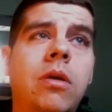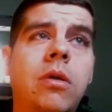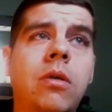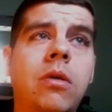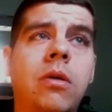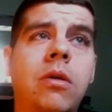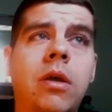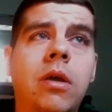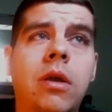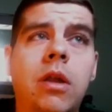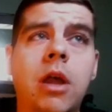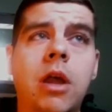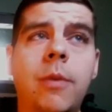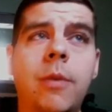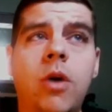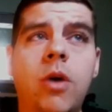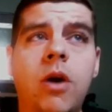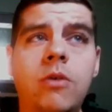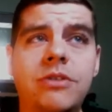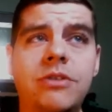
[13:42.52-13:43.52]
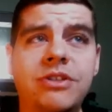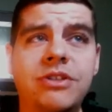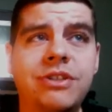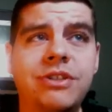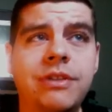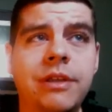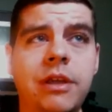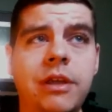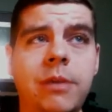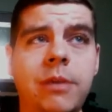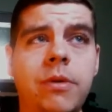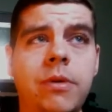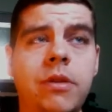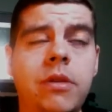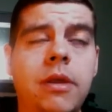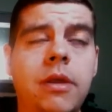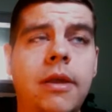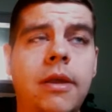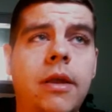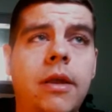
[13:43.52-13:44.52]
and get a couple hours of sleep,
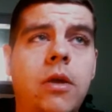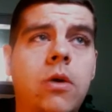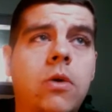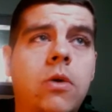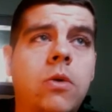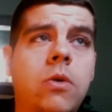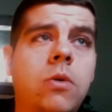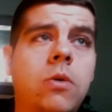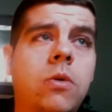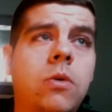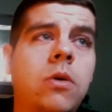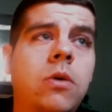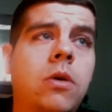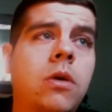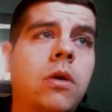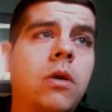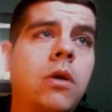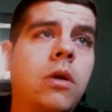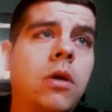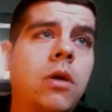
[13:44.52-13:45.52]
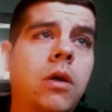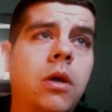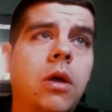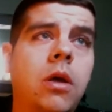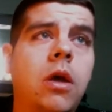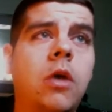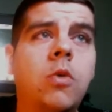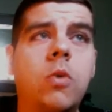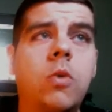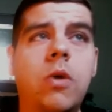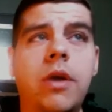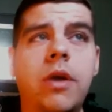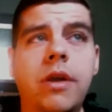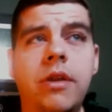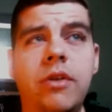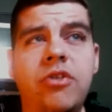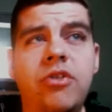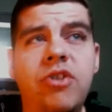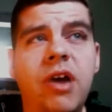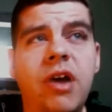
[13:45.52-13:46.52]
and then I go and work at a
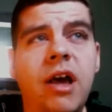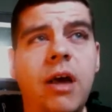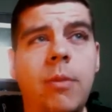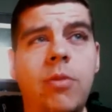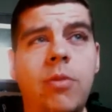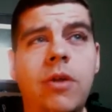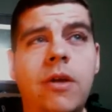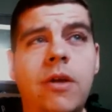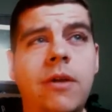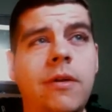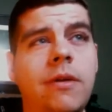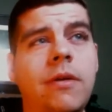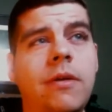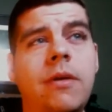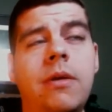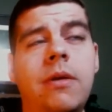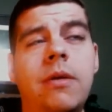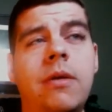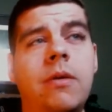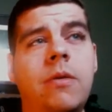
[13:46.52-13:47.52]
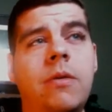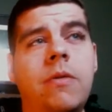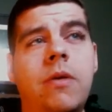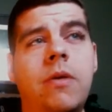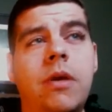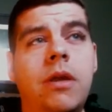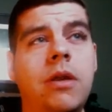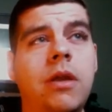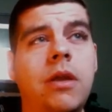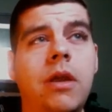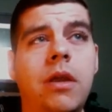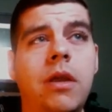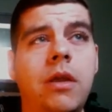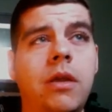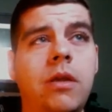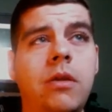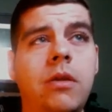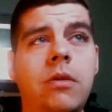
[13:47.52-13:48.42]
job that I fucking hate.